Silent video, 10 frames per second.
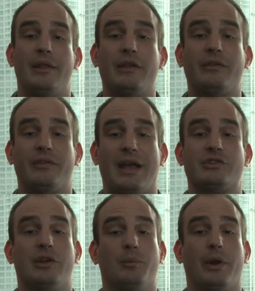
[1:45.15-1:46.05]
This is
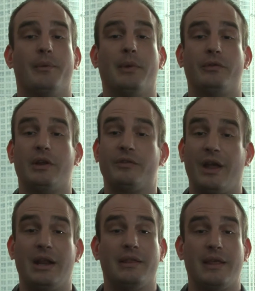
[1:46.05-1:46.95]
actually one of the most
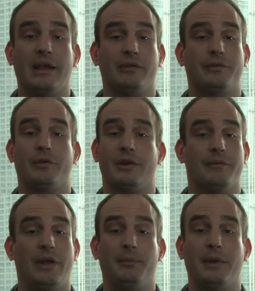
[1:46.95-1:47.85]
exciting things for the
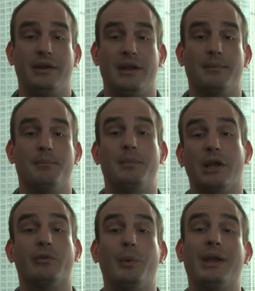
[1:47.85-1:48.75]
development team
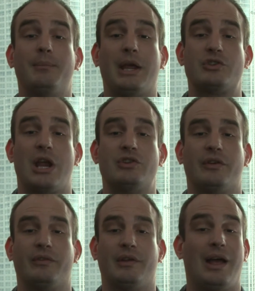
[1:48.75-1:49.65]
because we can make
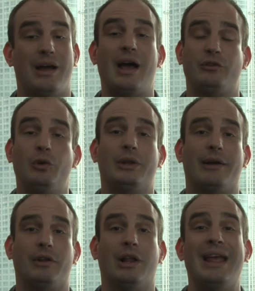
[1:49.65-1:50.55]
changes to a
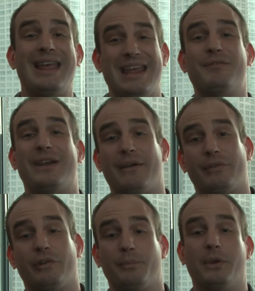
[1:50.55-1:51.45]
level even
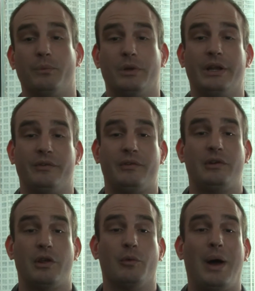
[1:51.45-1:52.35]
after it's been
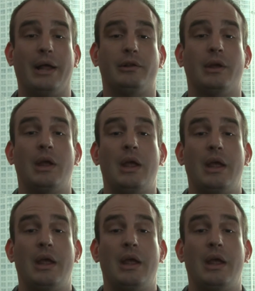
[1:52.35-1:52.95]
released to the wild.